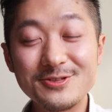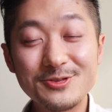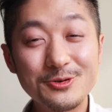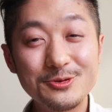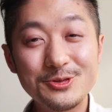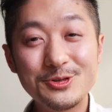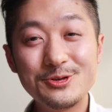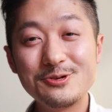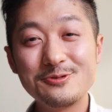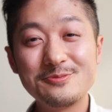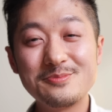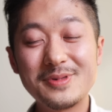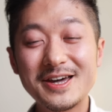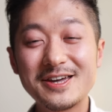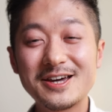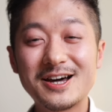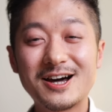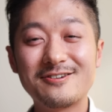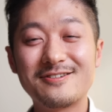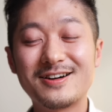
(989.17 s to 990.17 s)
Do you
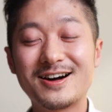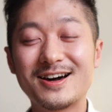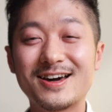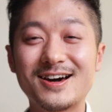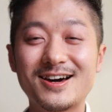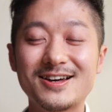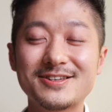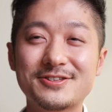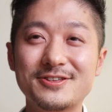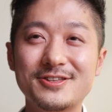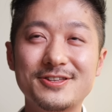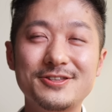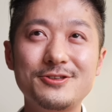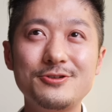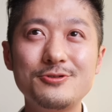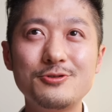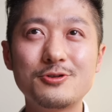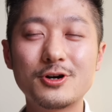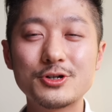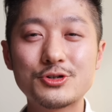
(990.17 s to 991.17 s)
mind how I asked
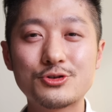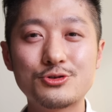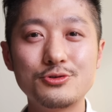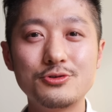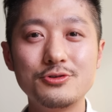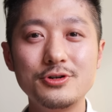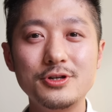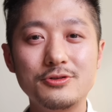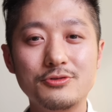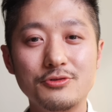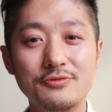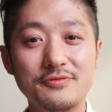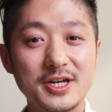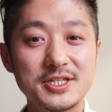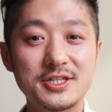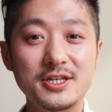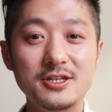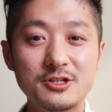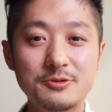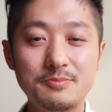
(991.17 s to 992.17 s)
you got through into
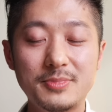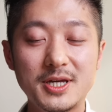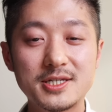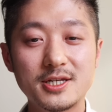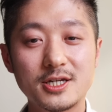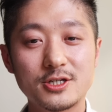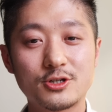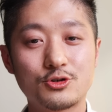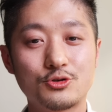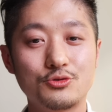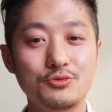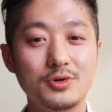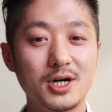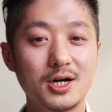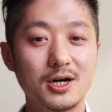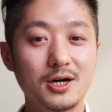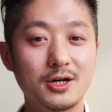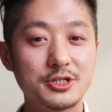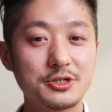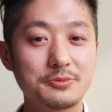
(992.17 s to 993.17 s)
investing SpaceX through
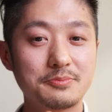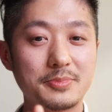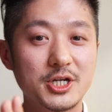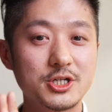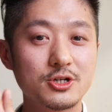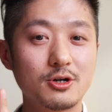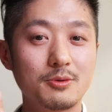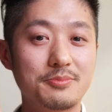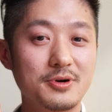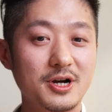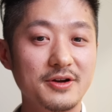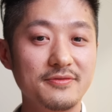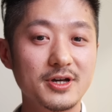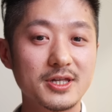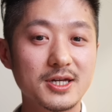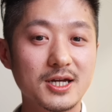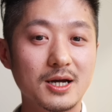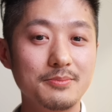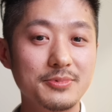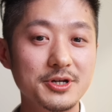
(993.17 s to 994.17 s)
a special
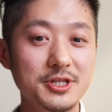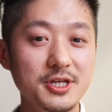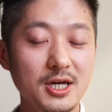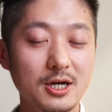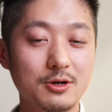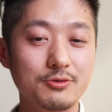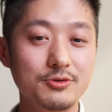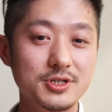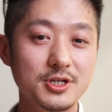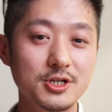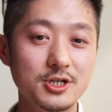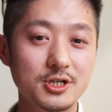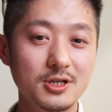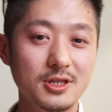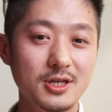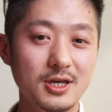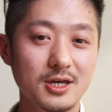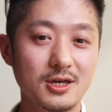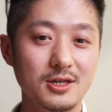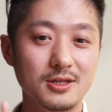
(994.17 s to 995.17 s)
private company
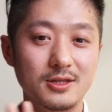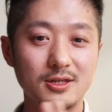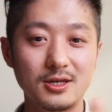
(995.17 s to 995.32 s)
acquisition and